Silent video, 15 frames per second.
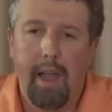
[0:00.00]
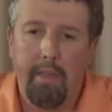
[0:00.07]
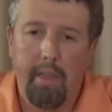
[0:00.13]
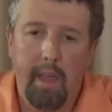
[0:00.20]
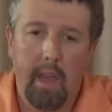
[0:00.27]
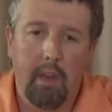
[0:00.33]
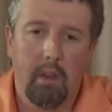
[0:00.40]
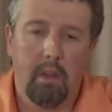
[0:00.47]
I
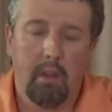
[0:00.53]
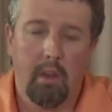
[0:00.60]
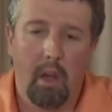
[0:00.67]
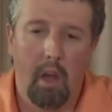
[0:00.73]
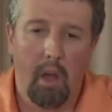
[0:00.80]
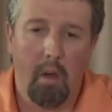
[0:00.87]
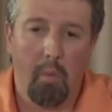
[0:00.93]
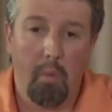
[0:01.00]
then,
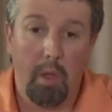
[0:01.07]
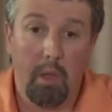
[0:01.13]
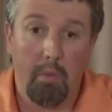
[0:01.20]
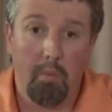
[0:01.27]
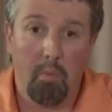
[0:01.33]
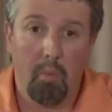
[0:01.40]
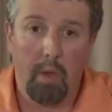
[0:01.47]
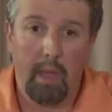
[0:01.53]
uh,
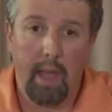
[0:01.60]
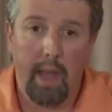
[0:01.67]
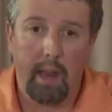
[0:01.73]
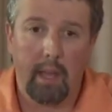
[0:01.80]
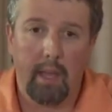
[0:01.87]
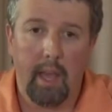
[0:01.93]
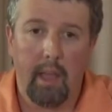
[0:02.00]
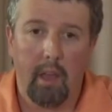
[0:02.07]
we, we
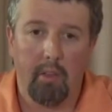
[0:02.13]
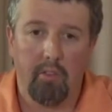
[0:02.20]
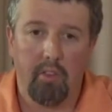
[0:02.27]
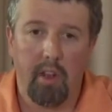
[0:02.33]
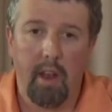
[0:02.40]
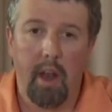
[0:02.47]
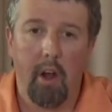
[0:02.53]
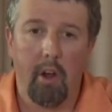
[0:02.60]
had a, a
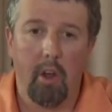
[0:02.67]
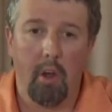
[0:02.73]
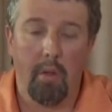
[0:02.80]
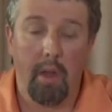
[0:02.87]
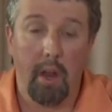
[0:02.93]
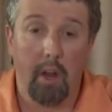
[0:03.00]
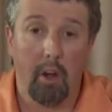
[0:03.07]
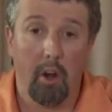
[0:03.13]

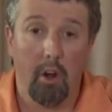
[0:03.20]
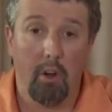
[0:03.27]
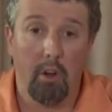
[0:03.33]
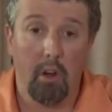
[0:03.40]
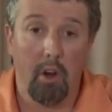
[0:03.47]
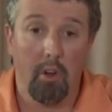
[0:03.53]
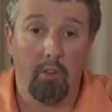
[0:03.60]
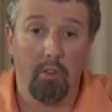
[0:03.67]
scenario that
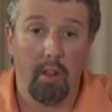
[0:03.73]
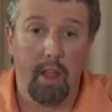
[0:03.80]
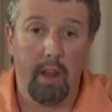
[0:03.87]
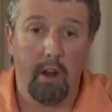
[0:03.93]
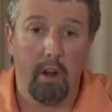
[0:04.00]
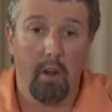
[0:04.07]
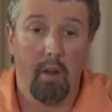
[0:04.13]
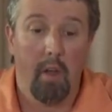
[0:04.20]
occurred years
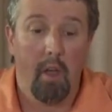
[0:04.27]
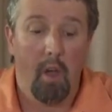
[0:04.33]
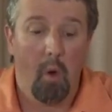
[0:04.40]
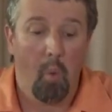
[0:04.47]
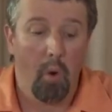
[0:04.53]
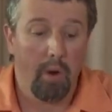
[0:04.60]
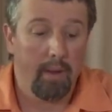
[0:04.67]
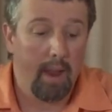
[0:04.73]
later
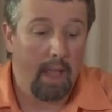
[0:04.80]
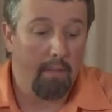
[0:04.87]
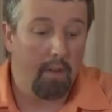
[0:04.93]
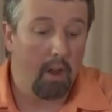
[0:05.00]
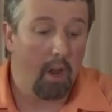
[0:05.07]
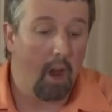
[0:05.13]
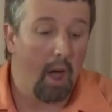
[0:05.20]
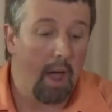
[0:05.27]
where
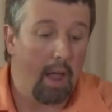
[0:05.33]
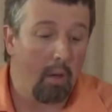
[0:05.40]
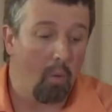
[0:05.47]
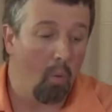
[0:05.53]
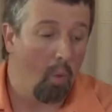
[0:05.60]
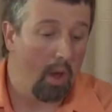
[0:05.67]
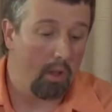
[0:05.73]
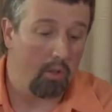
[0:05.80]
David and I
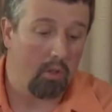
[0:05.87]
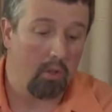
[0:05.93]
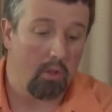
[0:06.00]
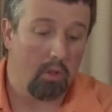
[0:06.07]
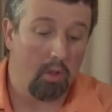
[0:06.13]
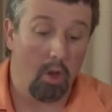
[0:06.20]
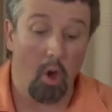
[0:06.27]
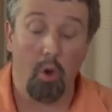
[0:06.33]
went
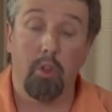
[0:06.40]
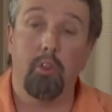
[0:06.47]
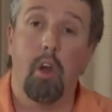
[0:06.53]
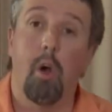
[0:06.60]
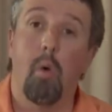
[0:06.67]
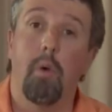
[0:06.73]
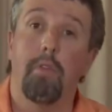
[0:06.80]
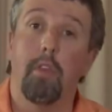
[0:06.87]
toe to
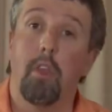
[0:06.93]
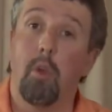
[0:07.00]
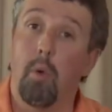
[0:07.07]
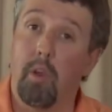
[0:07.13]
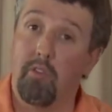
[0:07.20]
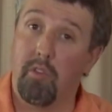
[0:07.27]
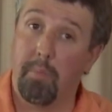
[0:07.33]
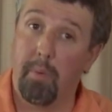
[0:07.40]
toe with the
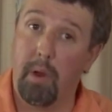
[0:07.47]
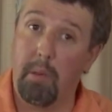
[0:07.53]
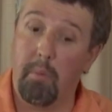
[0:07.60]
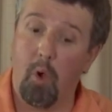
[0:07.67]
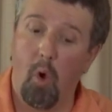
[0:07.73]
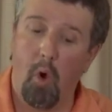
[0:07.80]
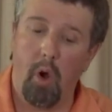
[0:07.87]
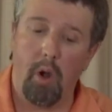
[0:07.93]
US
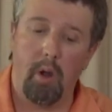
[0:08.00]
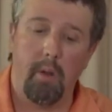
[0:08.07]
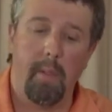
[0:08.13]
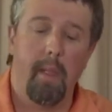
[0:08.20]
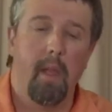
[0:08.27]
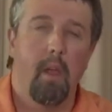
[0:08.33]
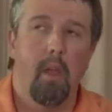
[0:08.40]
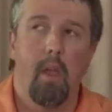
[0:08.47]
Supreme Court.